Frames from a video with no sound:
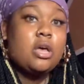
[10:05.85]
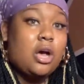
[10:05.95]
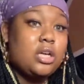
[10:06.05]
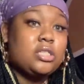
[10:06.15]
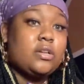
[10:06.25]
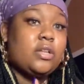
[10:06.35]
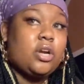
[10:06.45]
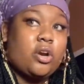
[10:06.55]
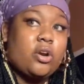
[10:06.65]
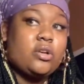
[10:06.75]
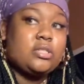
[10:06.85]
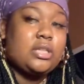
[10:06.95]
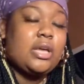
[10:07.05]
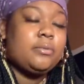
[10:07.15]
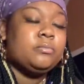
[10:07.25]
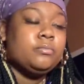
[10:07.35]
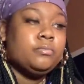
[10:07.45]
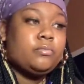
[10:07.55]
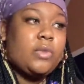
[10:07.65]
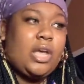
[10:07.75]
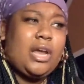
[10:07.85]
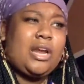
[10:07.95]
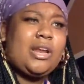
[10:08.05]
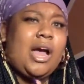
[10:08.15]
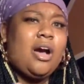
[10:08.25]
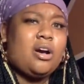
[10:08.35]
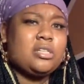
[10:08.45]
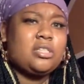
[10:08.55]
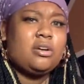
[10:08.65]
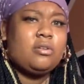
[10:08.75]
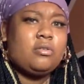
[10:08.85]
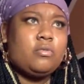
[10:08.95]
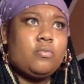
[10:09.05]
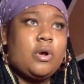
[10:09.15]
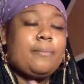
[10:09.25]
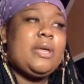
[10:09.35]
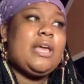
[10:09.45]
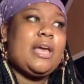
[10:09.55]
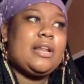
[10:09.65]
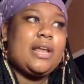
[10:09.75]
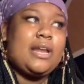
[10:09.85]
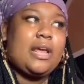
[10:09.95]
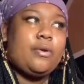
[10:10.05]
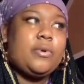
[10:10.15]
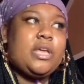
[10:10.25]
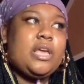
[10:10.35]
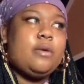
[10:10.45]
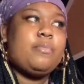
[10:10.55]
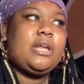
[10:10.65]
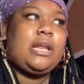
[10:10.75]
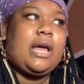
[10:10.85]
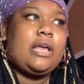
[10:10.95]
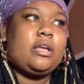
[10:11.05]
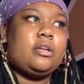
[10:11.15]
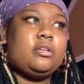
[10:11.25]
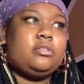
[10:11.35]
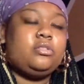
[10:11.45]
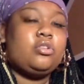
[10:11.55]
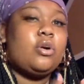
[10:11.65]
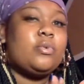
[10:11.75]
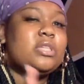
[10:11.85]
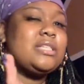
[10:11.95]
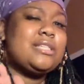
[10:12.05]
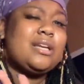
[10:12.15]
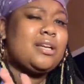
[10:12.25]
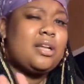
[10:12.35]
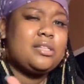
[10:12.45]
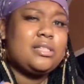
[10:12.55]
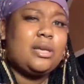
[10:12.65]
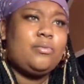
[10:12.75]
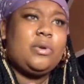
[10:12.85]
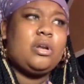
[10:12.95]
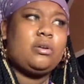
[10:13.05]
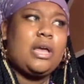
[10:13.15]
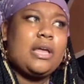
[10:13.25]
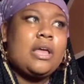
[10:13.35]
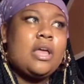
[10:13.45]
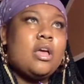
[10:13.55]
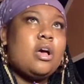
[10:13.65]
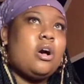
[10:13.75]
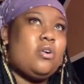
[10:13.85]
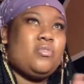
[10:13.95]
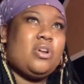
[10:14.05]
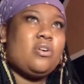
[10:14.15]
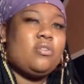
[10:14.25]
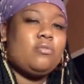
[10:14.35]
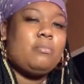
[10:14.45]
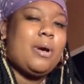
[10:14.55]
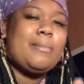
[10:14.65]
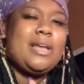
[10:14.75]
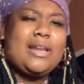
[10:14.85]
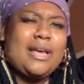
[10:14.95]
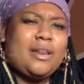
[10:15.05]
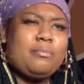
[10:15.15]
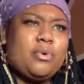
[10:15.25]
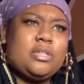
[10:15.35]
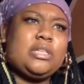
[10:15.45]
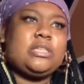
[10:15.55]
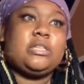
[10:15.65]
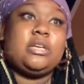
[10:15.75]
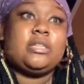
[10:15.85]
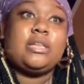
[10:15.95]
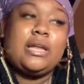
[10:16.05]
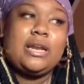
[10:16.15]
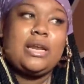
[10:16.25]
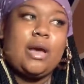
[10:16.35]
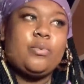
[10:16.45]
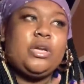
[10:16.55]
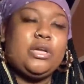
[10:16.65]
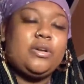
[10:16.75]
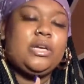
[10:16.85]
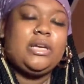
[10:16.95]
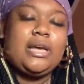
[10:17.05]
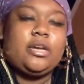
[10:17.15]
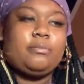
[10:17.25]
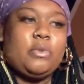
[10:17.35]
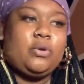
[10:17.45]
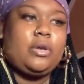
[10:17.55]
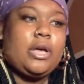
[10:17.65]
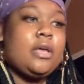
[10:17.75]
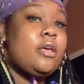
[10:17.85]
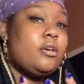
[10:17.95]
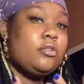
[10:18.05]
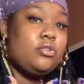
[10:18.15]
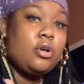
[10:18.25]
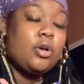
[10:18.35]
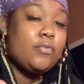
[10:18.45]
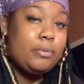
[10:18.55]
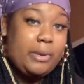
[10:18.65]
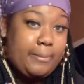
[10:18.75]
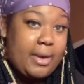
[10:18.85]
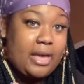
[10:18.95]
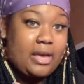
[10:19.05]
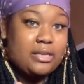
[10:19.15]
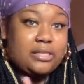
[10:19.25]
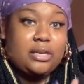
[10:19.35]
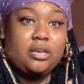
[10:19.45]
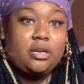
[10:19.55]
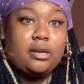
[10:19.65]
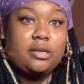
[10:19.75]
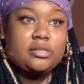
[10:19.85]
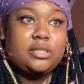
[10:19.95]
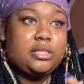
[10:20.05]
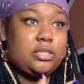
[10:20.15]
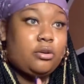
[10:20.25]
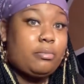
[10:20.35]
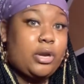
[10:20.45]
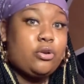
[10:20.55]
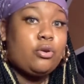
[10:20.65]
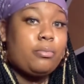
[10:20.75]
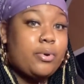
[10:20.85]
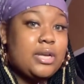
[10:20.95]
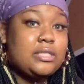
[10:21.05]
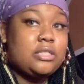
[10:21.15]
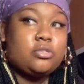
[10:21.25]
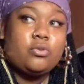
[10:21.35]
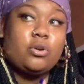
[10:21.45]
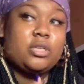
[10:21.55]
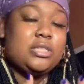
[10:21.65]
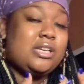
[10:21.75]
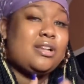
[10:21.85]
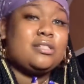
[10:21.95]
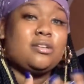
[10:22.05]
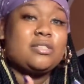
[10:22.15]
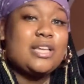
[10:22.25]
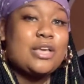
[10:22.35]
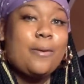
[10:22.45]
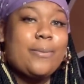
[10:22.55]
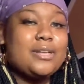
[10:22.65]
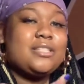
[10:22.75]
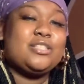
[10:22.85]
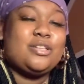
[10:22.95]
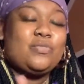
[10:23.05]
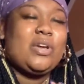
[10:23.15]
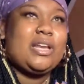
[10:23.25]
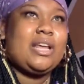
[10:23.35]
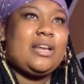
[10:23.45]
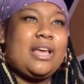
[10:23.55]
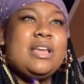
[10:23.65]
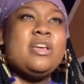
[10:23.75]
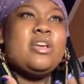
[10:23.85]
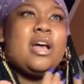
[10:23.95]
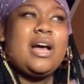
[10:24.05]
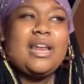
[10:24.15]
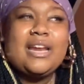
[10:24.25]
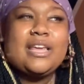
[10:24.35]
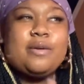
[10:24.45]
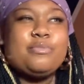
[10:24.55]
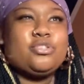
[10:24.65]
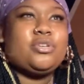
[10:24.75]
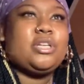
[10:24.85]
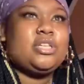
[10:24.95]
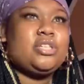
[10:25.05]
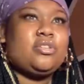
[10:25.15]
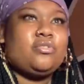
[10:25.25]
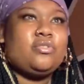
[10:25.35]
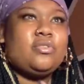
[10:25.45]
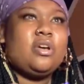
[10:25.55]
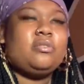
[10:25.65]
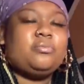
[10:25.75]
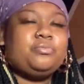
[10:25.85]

Also, the girls, like, and I also, well, me and they dad, we keep it, like, you know, with the Santa Claus thing, we don't, like, oh, no, mommy and daddy bought this or nothing like that. Like, we literally let them know, like, you know, if you be bad, Santa Claus isn't going to bring you your presents, or Santa Claus is going to take your presents and stuff like that. Like, I like to keep it traditional, you know?